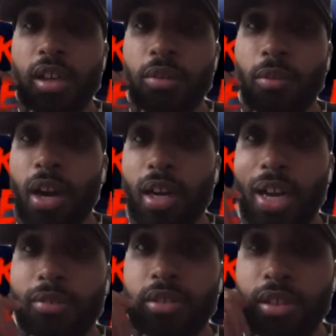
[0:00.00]
Rock,
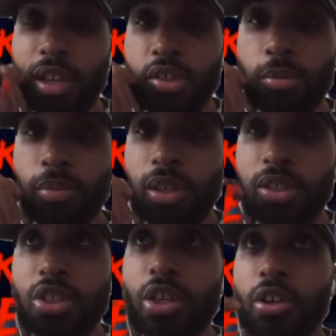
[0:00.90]
obviously, you had Triple
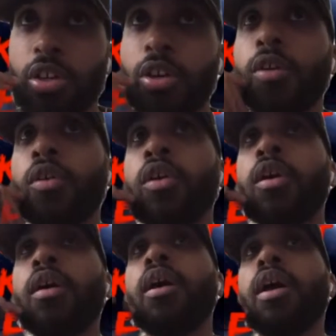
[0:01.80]
H, Jericho,
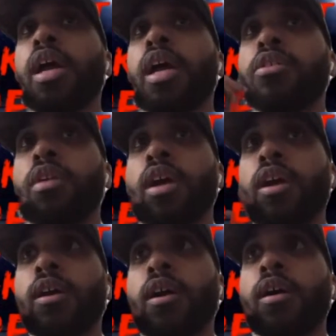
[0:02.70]
and you
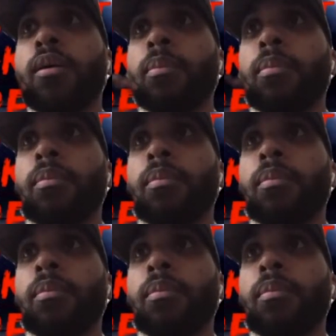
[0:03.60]
had, um,